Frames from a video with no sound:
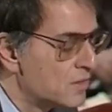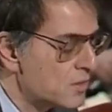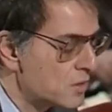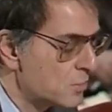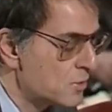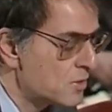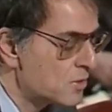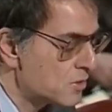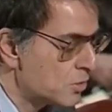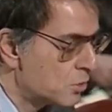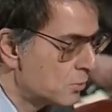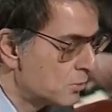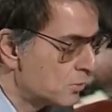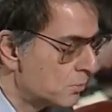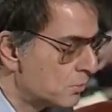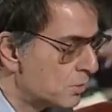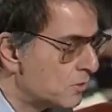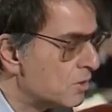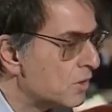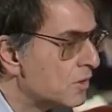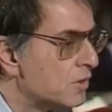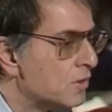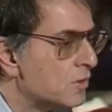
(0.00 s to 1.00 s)
It's a misnomer in
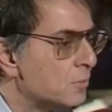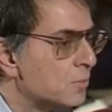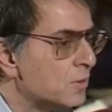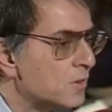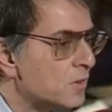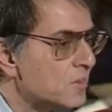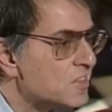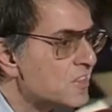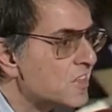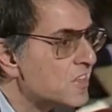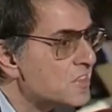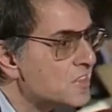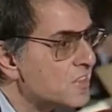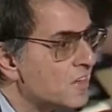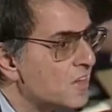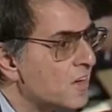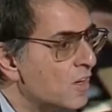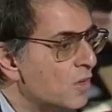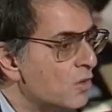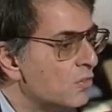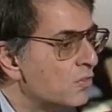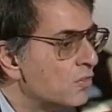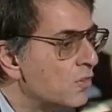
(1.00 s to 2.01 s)
particular because that's
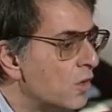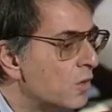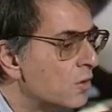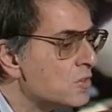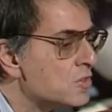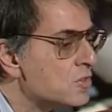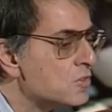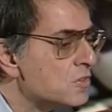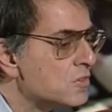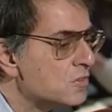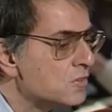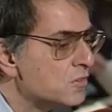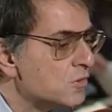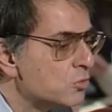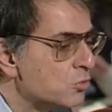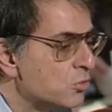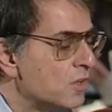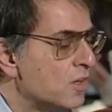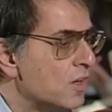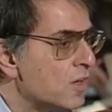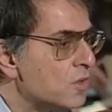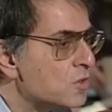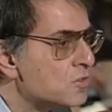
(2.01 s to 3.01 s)
not how the florist
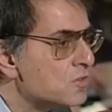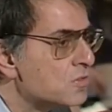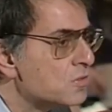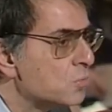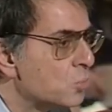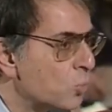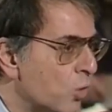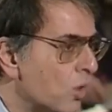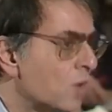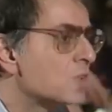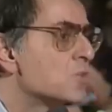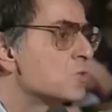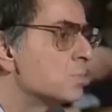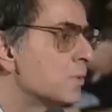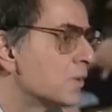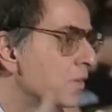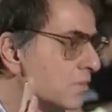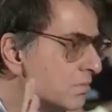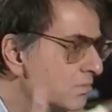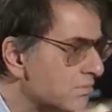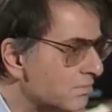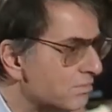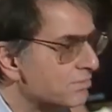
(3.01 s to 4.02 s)
greenhouse works,
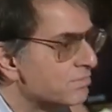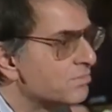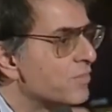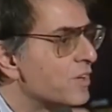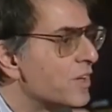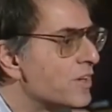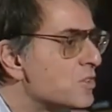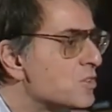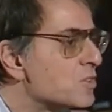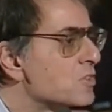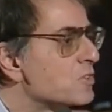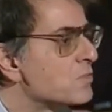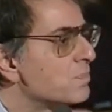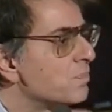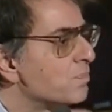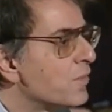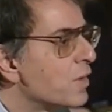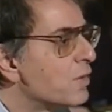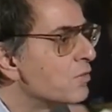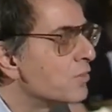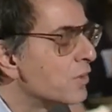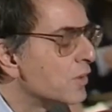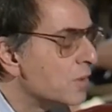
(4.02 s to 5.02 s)
but that's
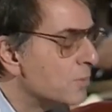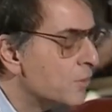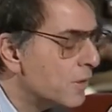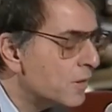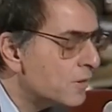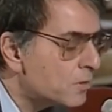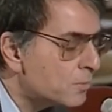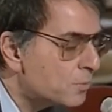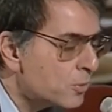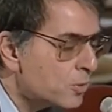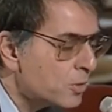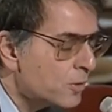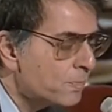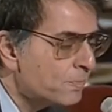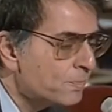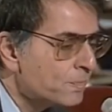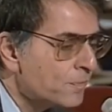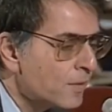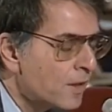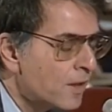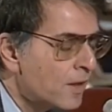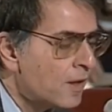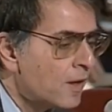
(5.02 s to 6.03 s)
a very minor point.
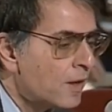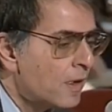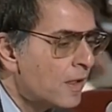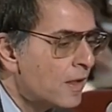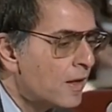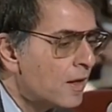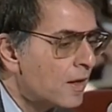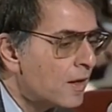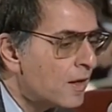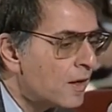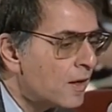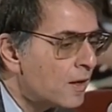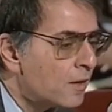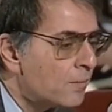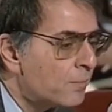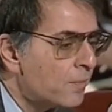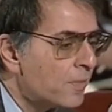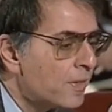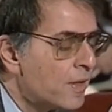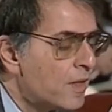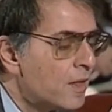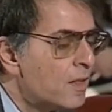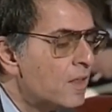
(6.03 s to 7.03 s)

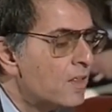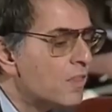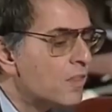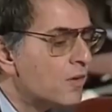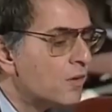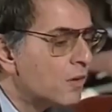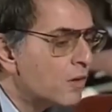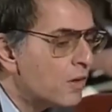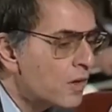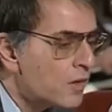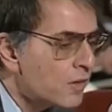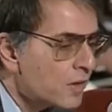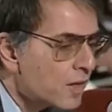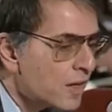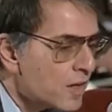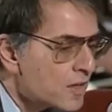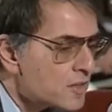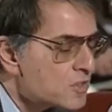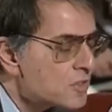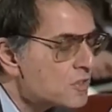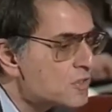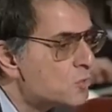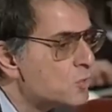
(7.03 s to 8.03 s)
Um, there are other
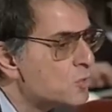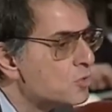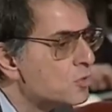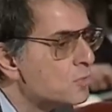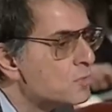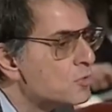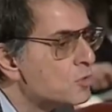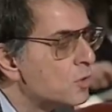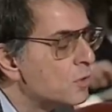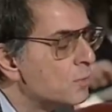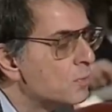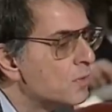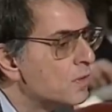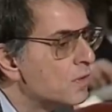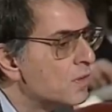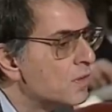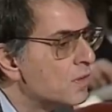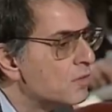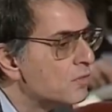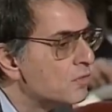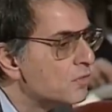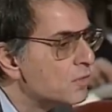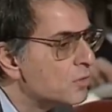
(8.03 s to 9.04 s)
gases which absorb in
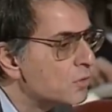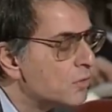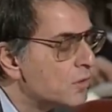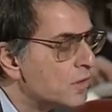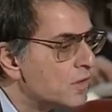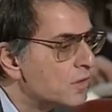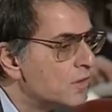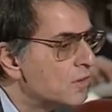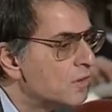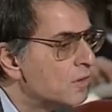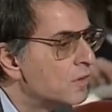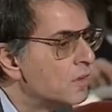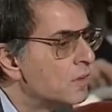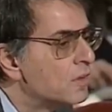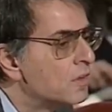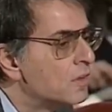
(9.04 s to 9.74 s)
the infrared,